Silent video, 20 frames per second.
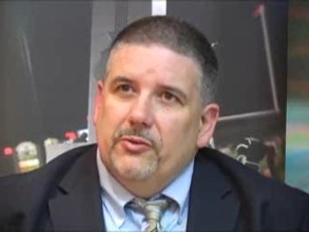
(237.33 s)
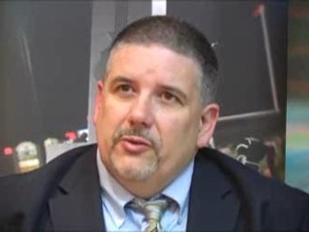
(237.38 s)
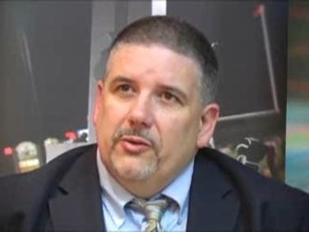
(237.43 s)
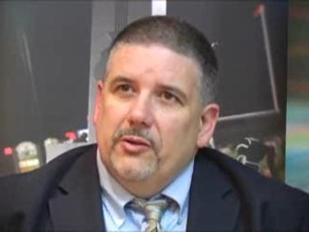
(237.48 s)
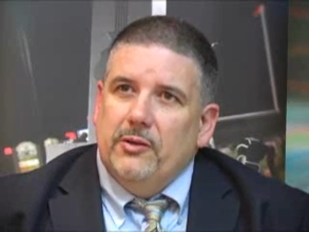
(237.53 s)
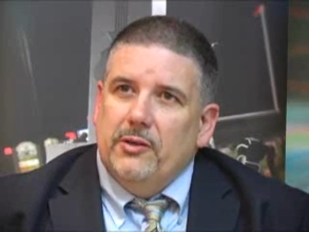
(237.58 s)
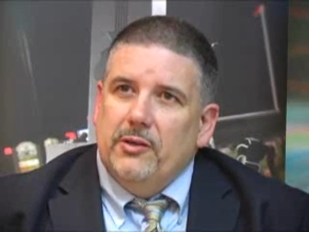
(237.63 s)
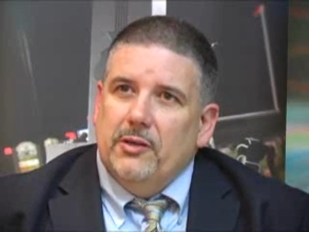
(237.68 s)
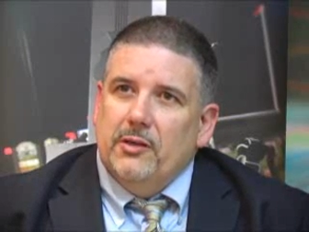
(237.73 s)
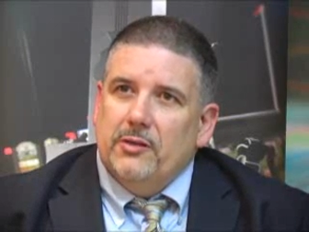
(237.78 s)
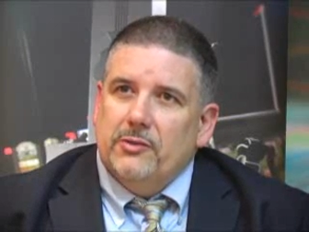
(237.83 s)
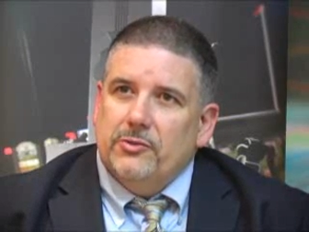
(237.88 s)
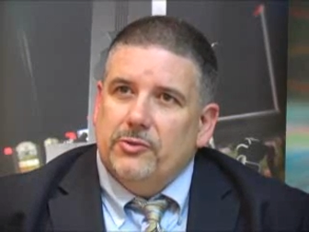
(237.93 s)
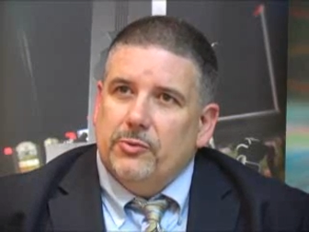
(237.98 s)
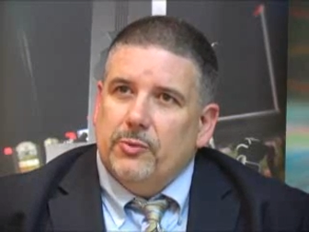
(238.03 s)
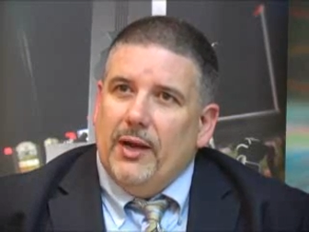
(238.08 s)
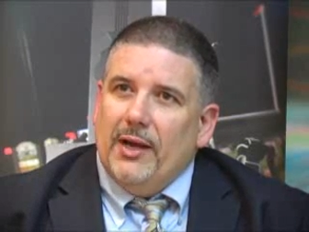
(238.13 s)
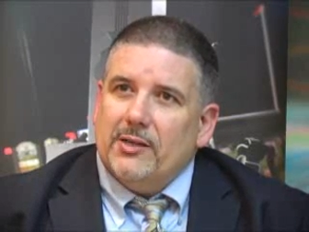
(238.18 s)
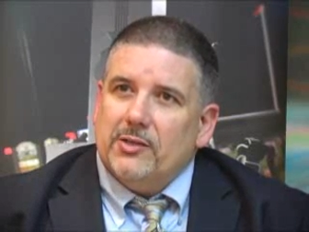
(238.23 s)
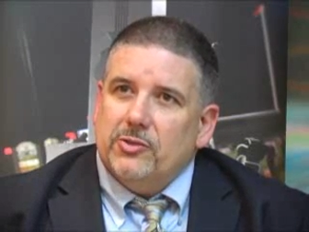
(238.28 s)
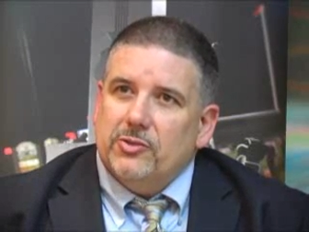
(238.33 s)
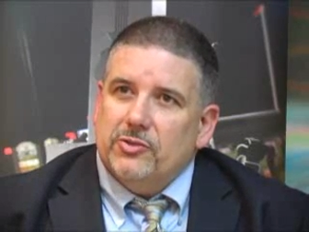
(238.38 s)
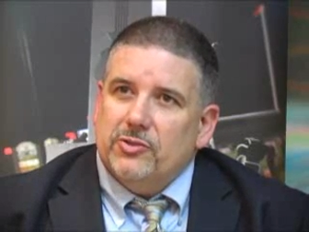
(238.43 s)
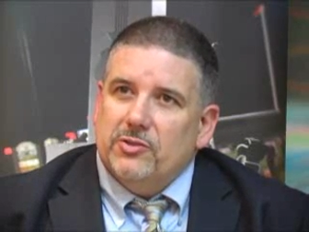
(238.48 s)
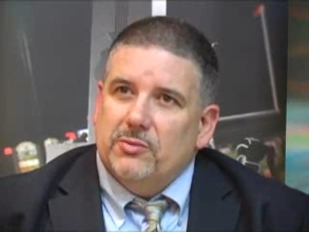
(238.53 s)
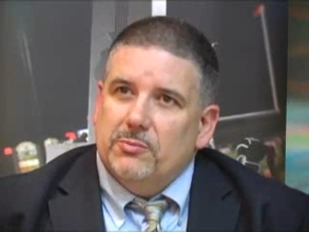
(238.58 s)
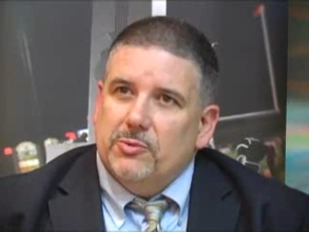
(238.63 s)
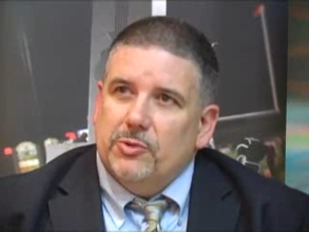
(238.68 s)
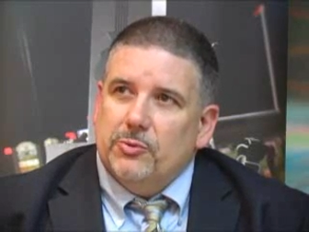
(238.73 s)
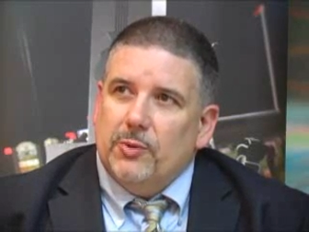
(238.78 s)
the uh, directors
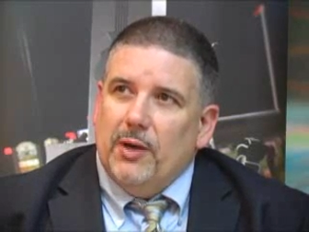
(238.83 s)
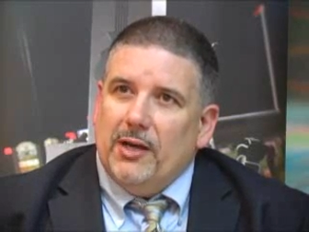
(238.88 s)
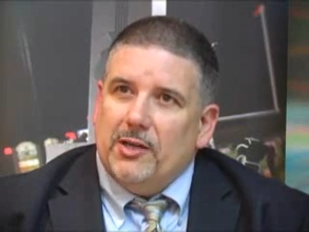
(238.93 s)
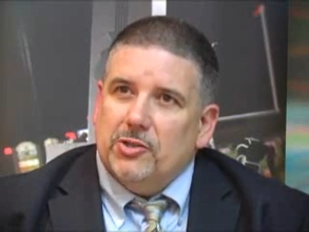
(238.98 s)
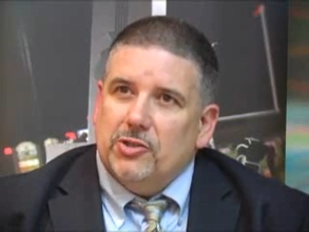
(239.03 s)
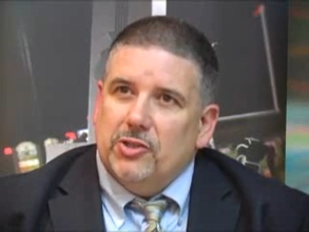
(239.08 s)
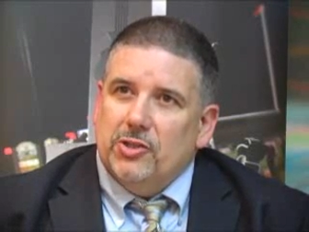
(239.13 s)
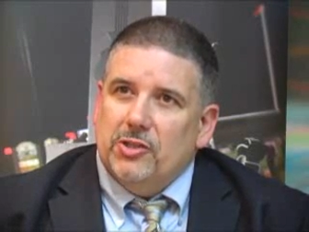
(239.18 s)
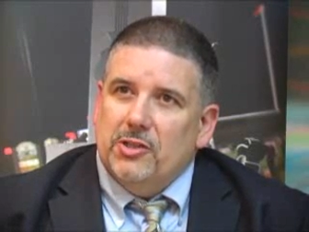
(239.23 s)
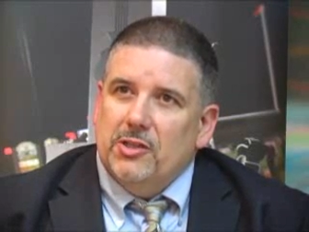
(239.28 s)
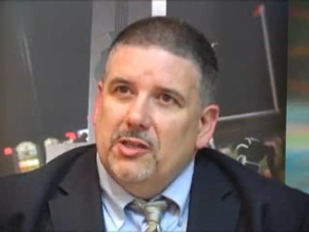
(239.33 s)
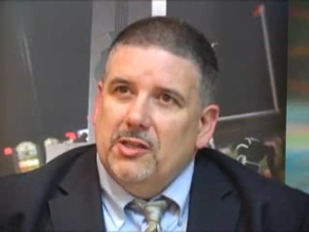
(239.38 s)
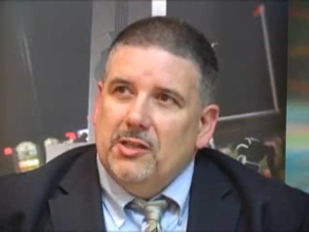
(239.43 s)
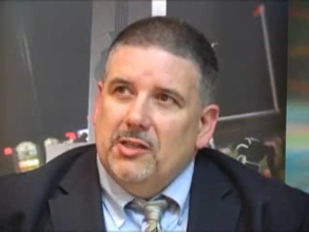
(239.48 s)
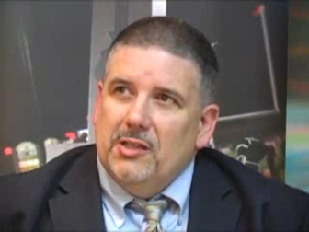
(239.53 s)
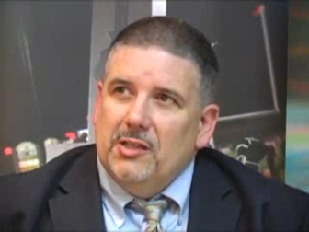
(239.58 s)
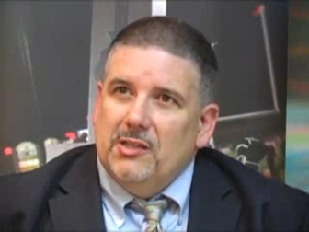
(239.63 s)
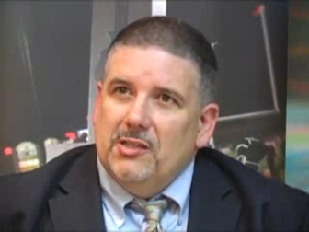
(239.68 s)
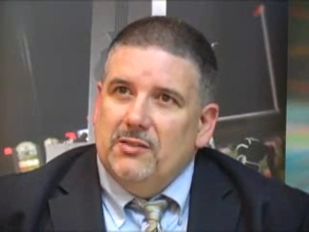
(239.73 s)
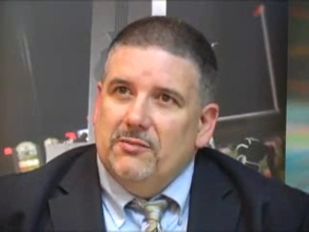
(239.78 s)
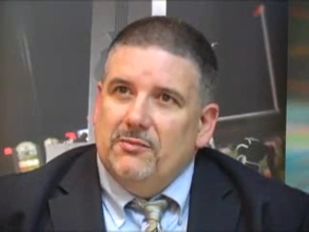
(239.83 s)
some direction in